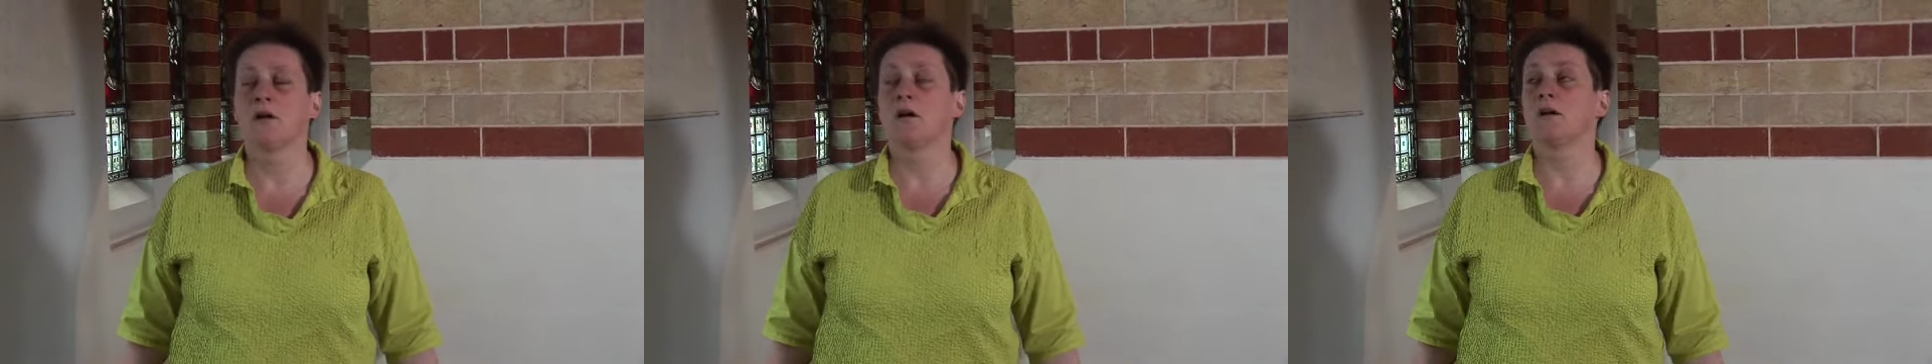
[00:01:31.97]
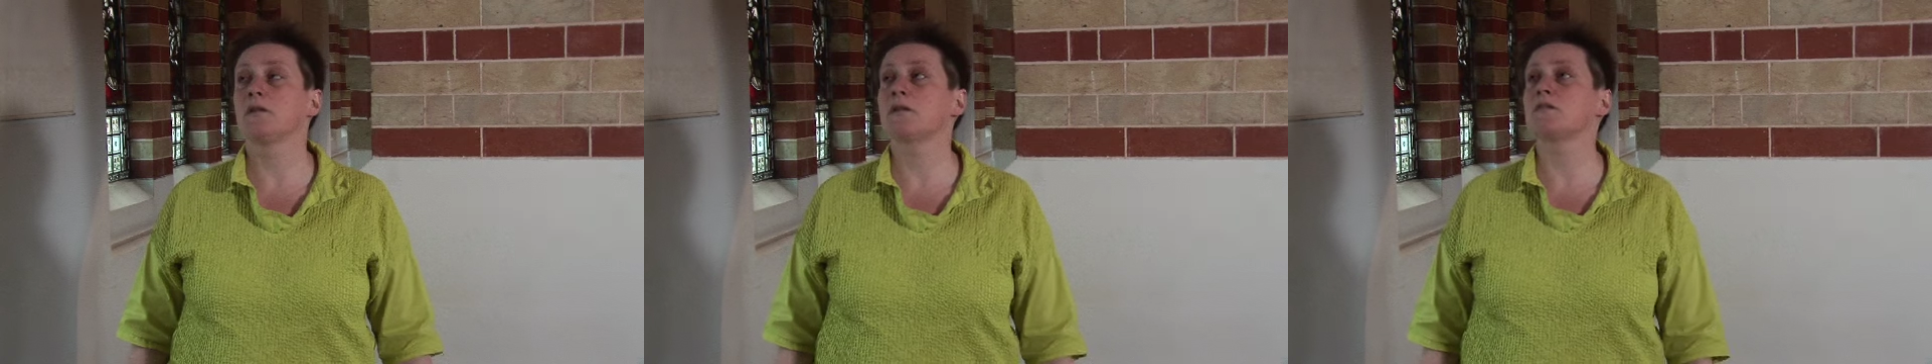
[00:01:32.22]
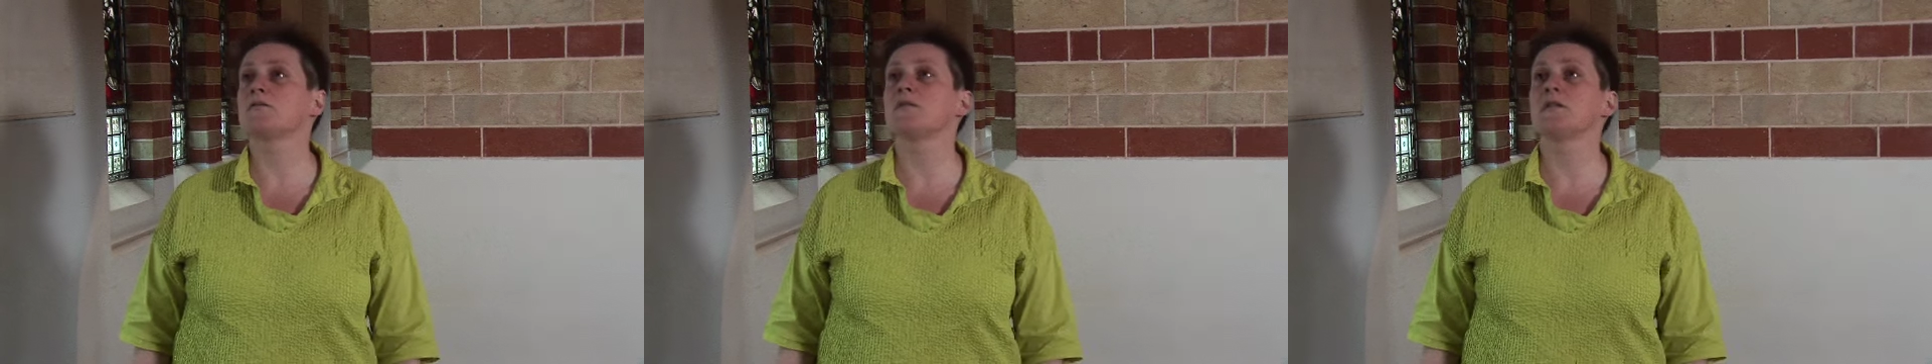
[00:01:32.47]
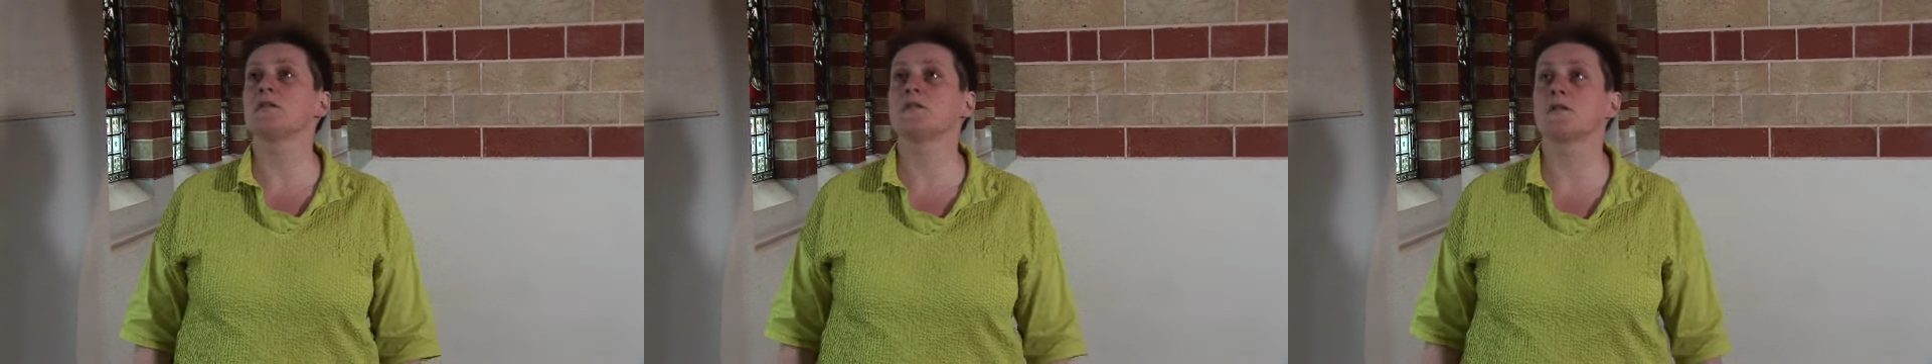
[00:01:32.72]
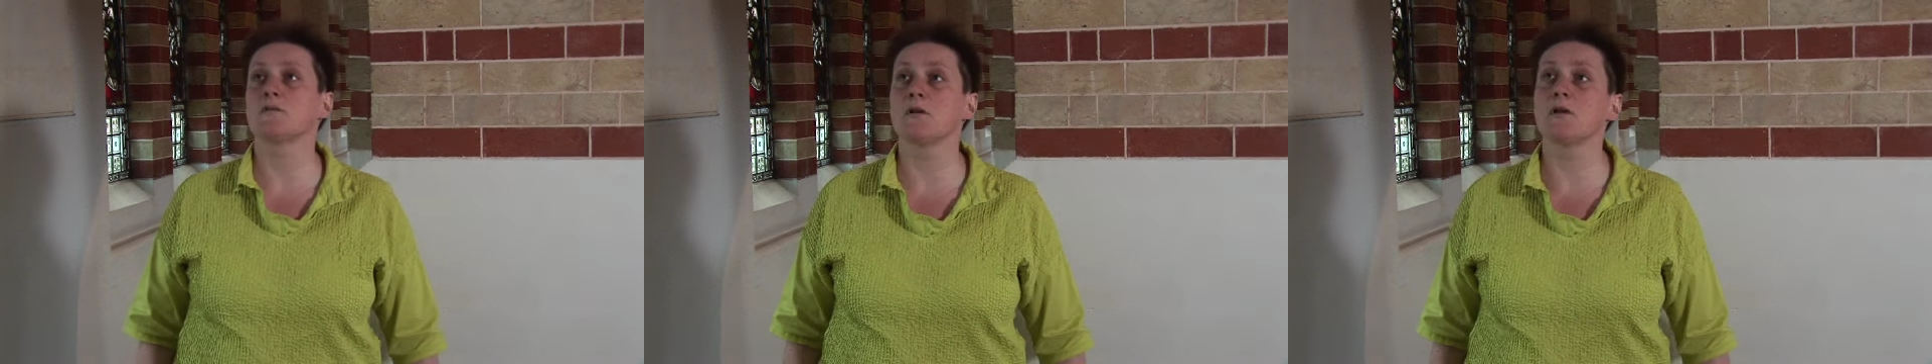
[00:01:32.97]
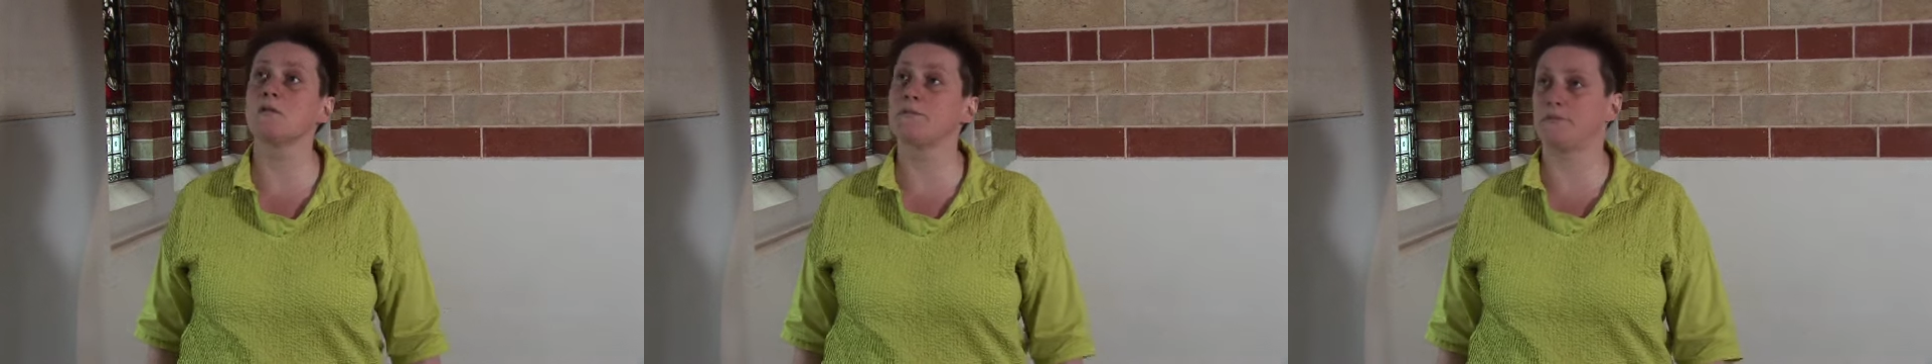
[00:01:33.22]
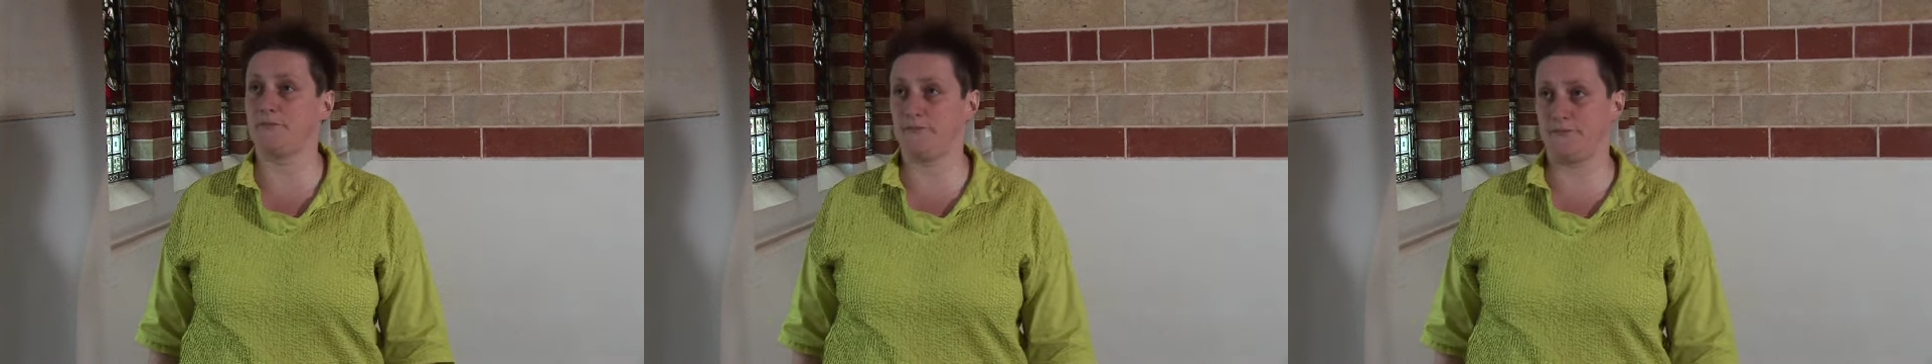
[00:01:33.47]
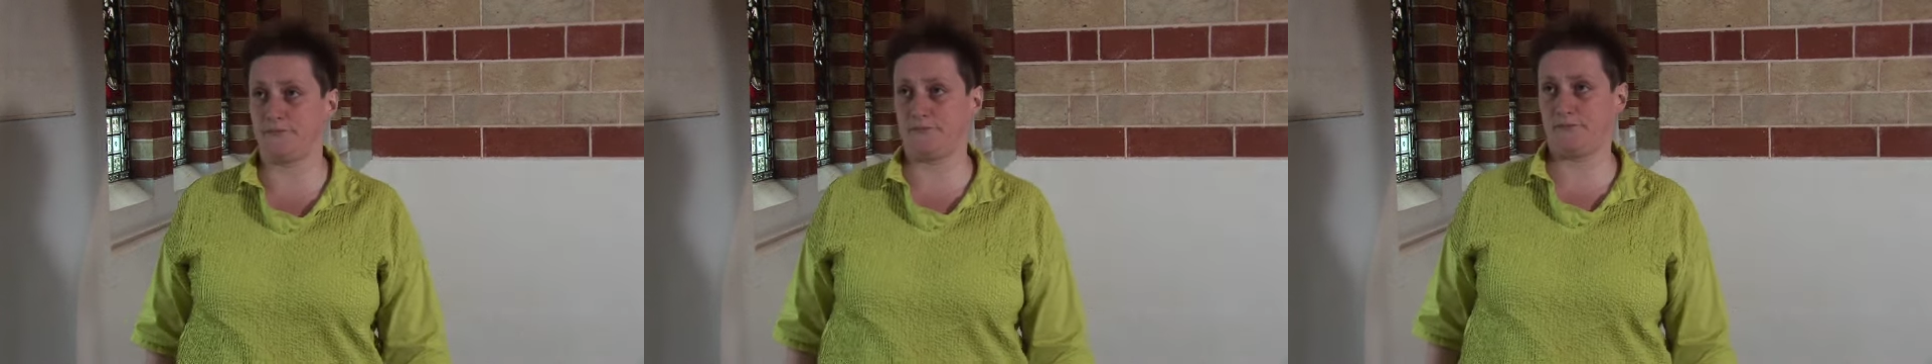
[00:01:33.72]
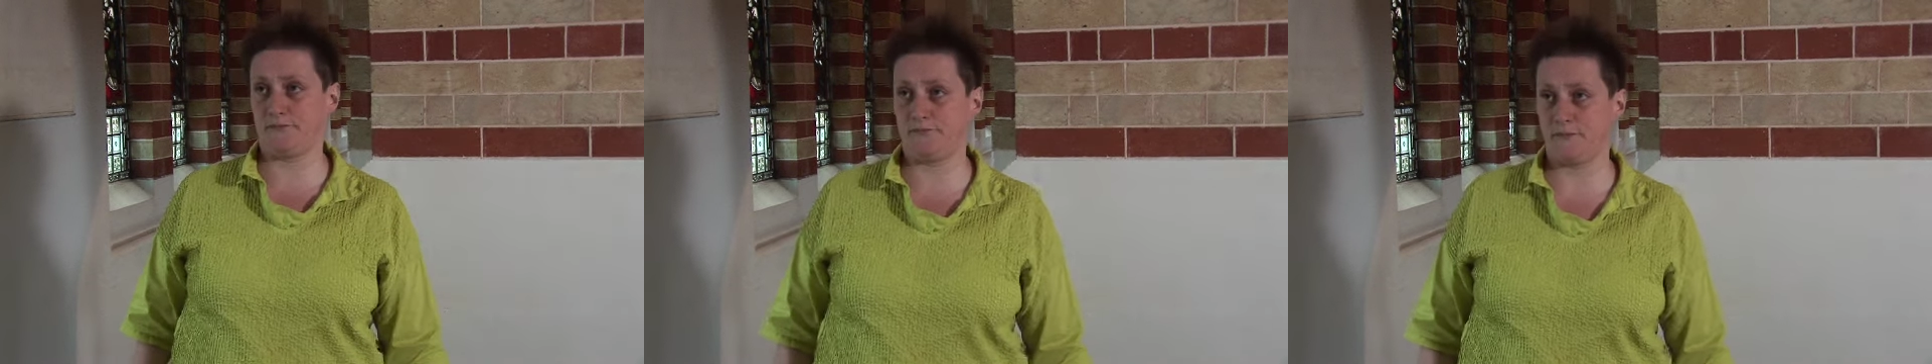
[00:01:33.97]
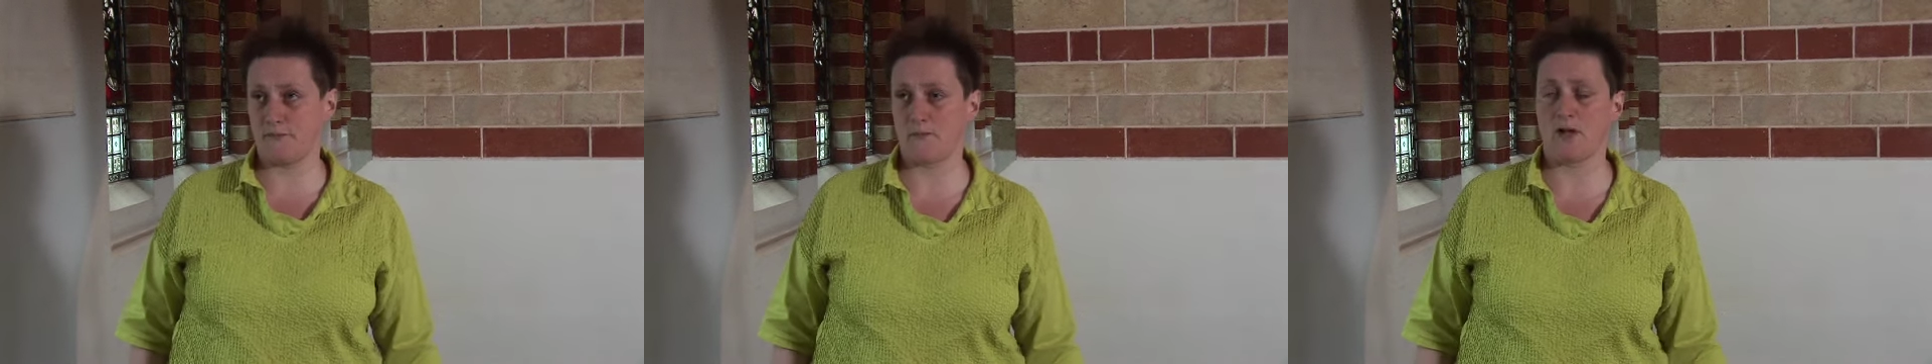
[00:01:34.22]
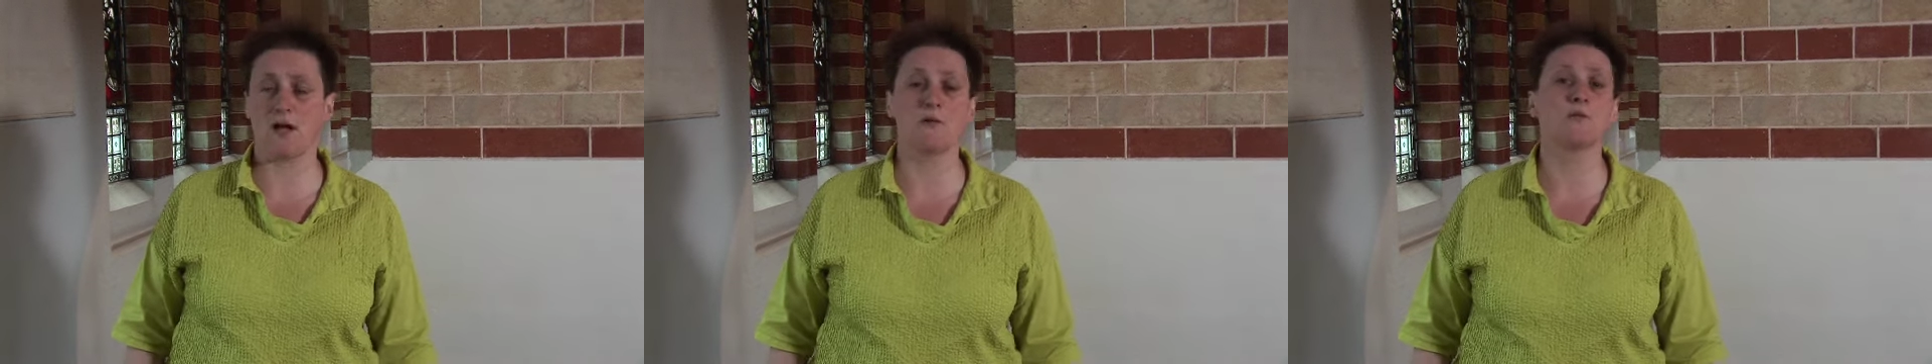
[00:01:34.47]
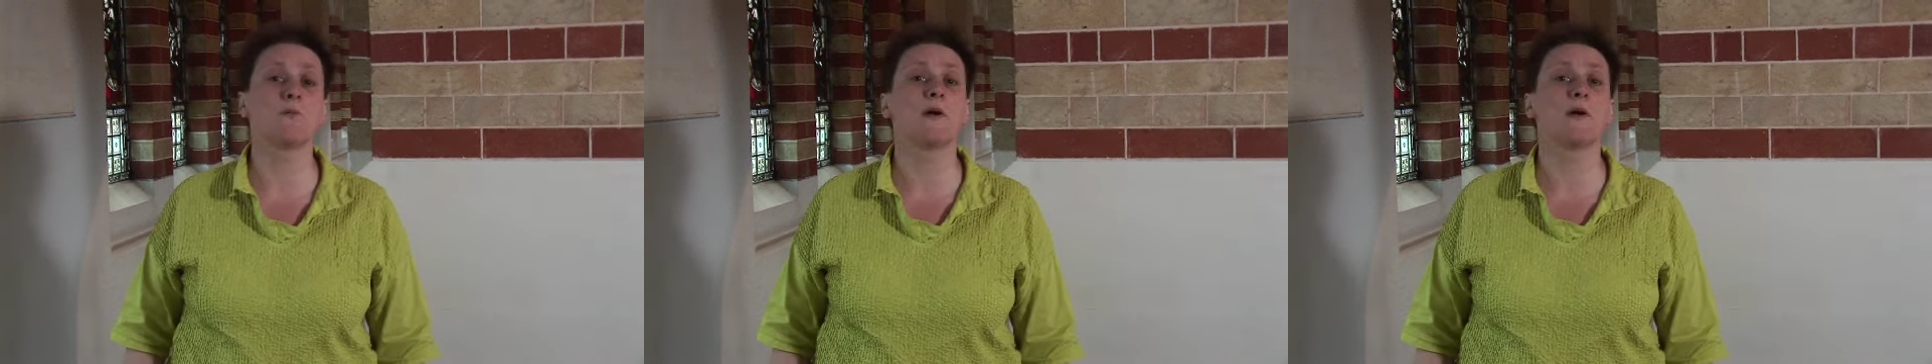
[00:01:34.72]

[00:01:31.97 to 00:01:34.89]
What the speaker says: And Nazrudin said, "Well, I will